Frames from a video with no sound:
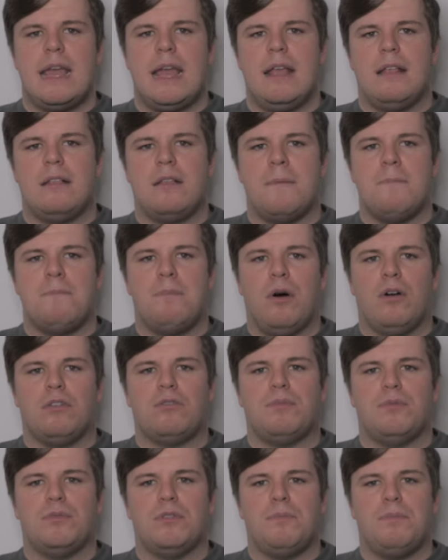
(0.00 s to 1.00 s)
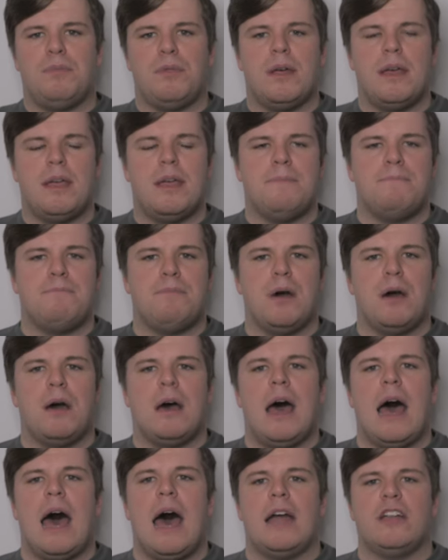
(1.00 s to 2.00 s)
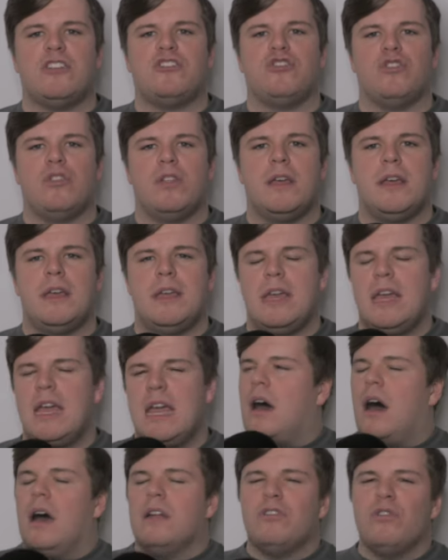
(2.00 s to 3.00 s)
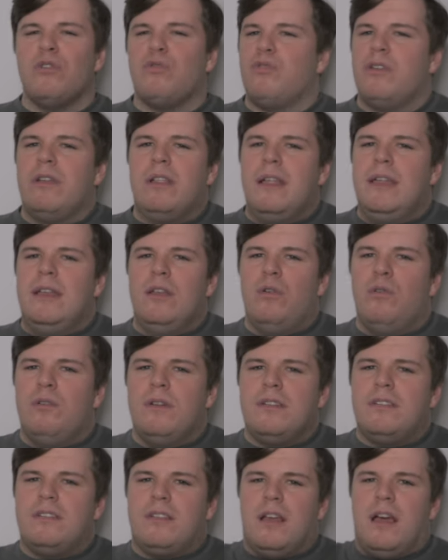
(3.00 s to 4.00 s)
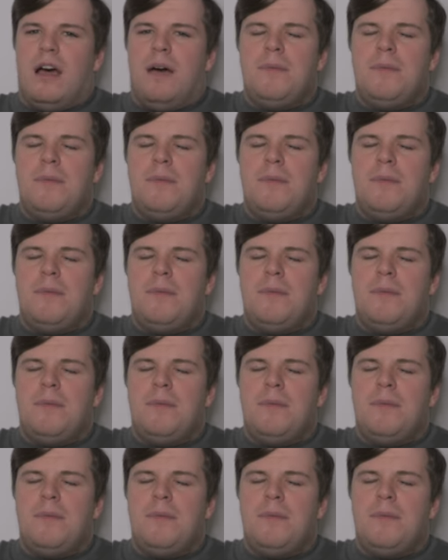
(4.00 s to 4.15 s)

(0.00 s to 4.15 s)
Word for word: it's impossible to play. But actually, I don't really notice it.